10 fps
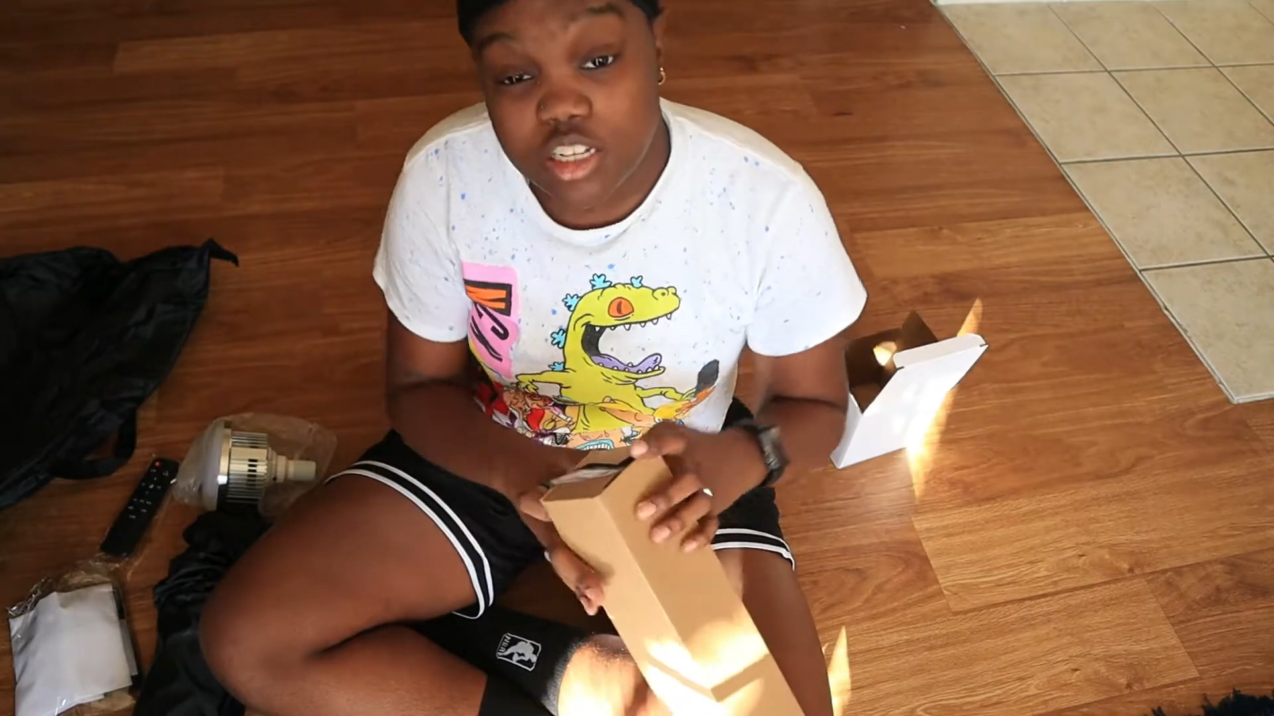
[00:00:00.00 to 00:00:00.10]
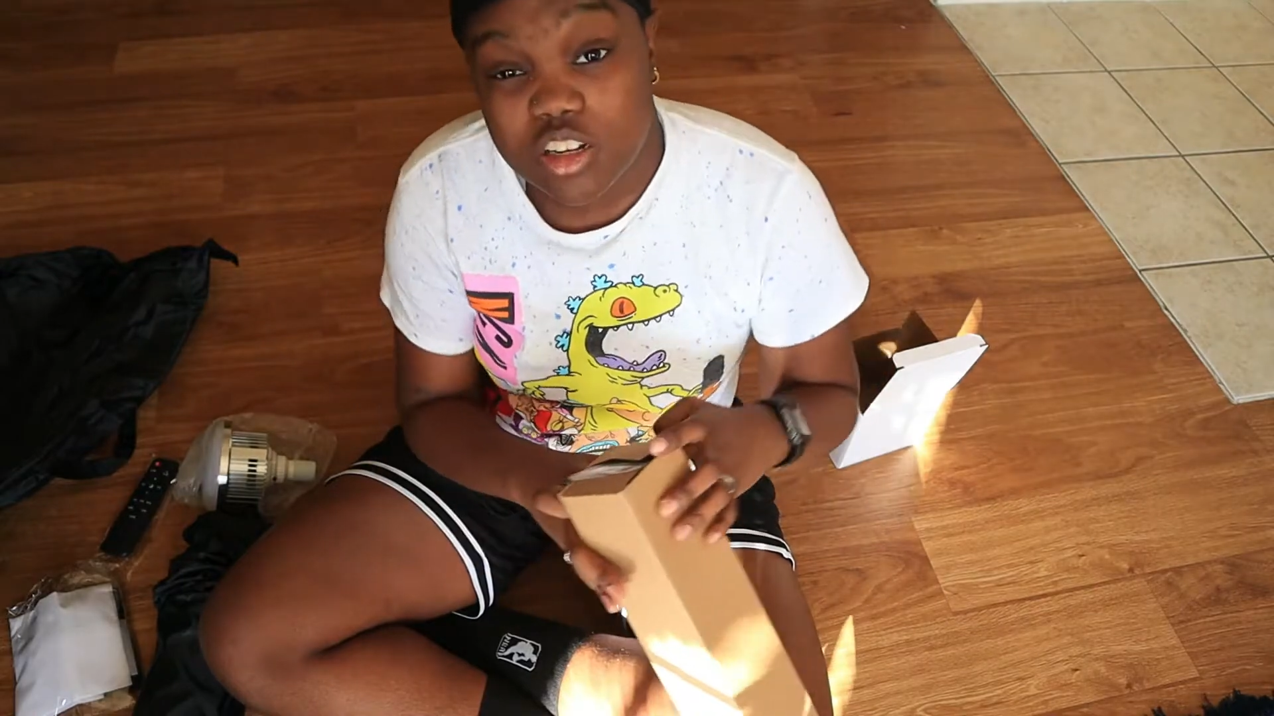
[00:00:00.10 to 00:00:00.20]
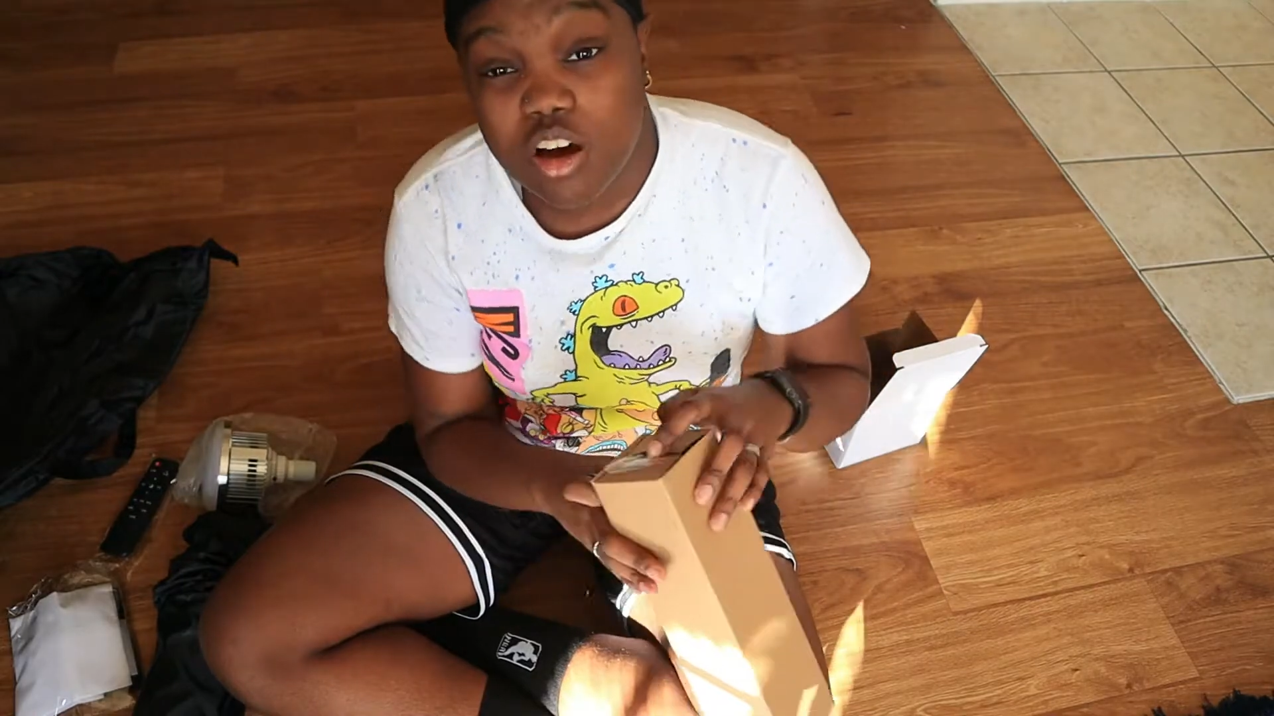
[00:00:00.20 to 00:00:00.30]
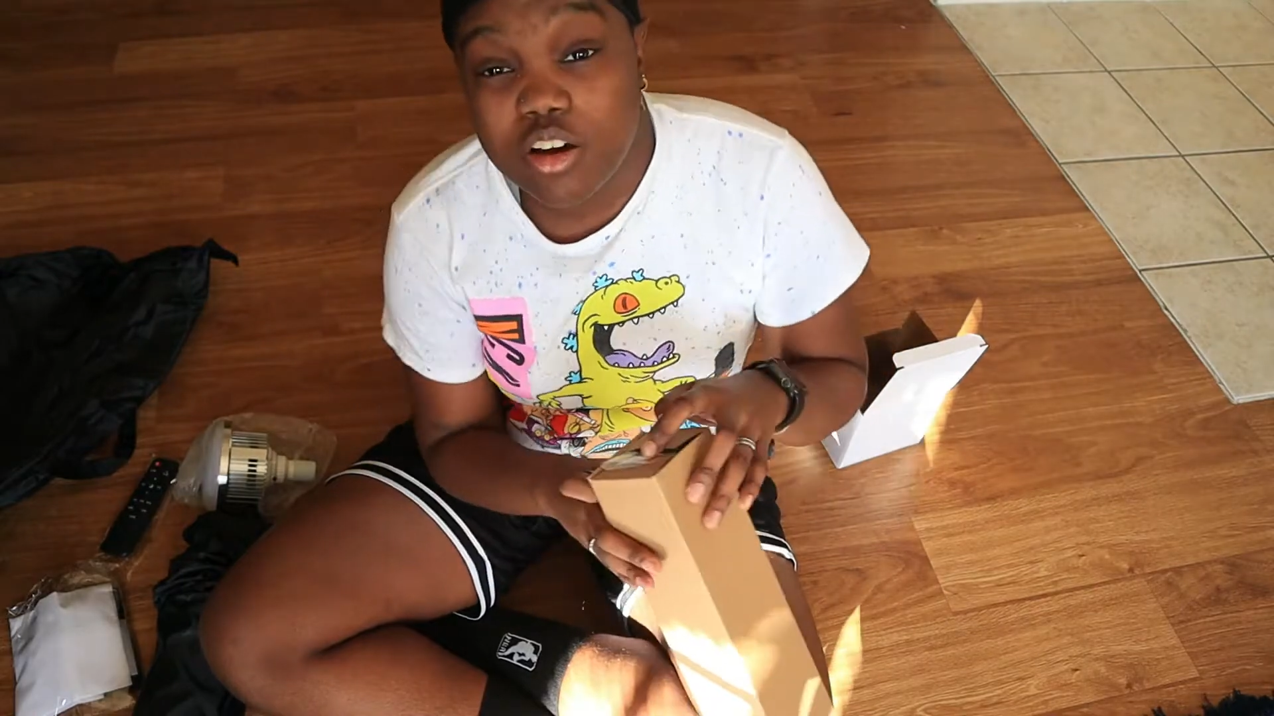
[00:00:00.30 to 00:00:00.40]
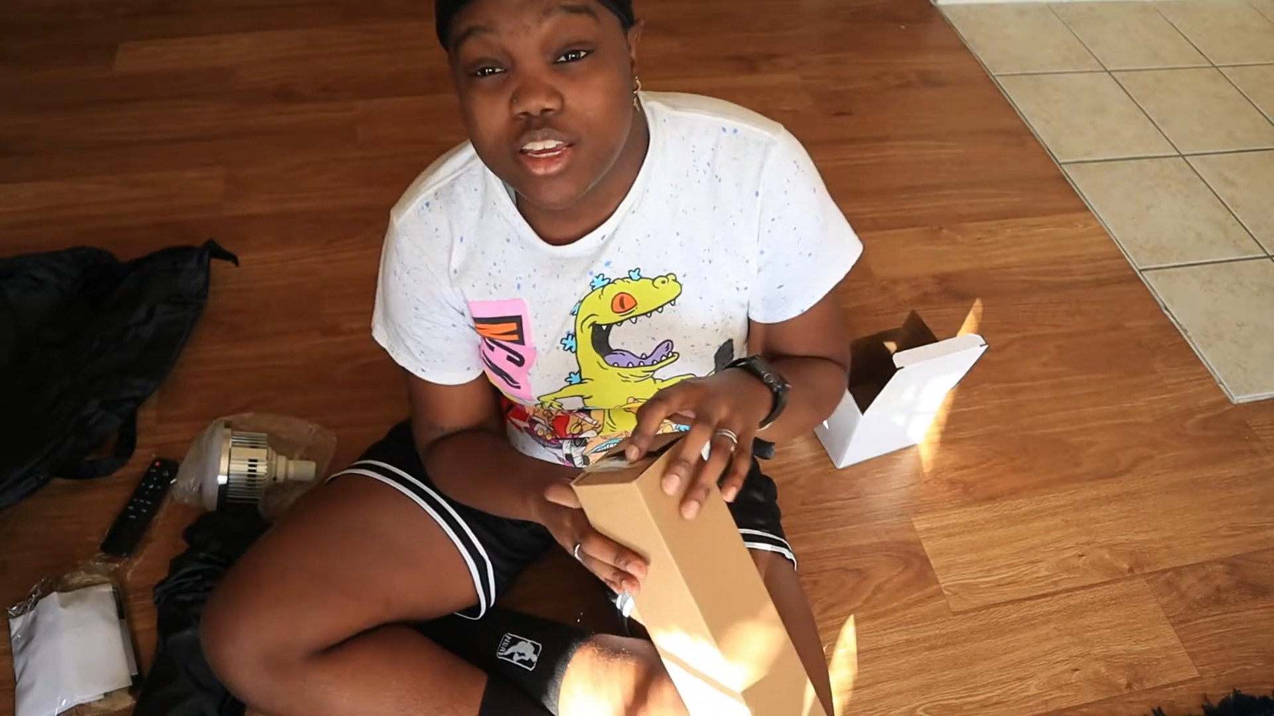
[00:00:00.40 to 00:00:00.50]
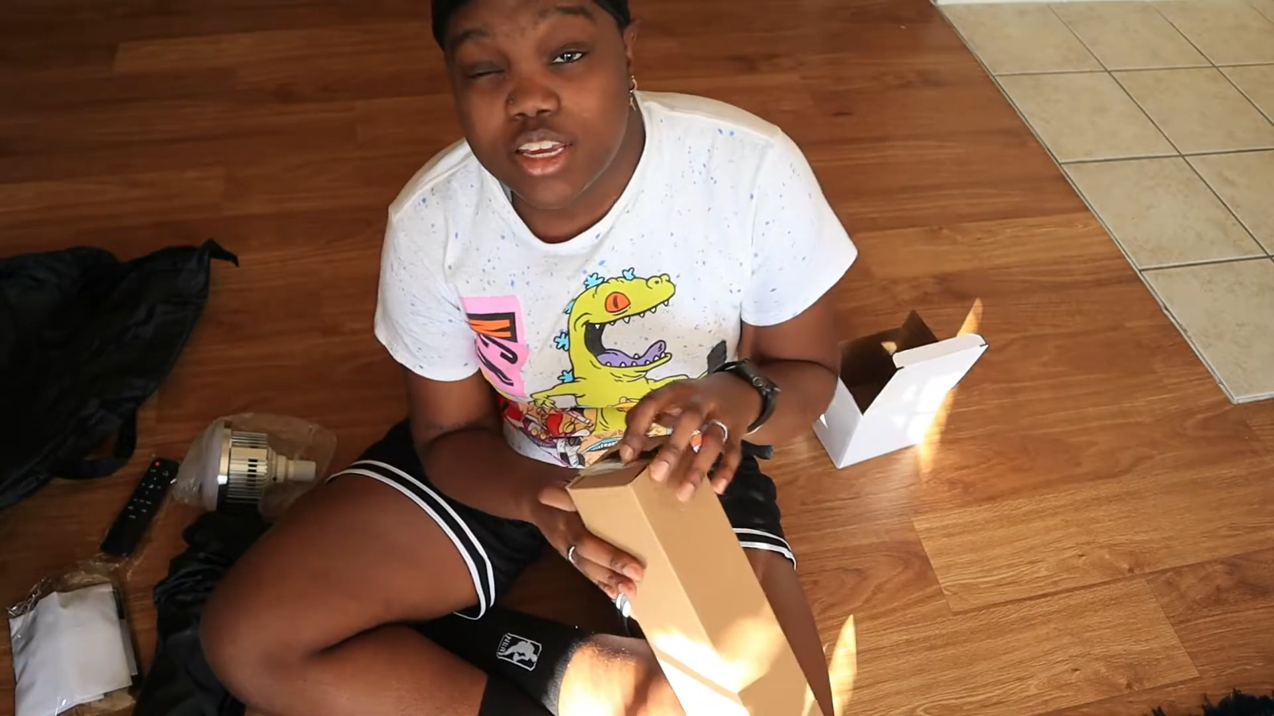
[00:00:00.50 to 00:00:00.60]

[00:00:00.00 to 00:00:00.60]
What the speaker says: is called